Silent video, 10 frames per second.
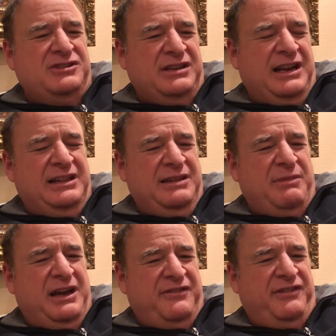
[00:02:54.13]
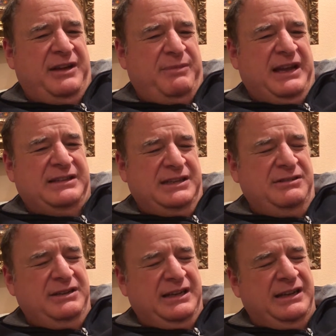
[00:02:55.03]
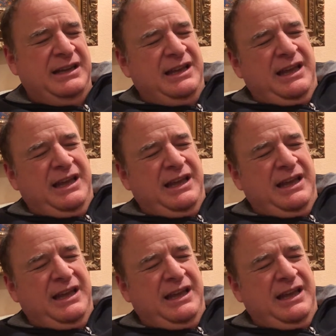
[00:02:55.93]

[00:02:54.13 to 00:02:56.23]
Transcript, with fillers: genetically modified bacteria.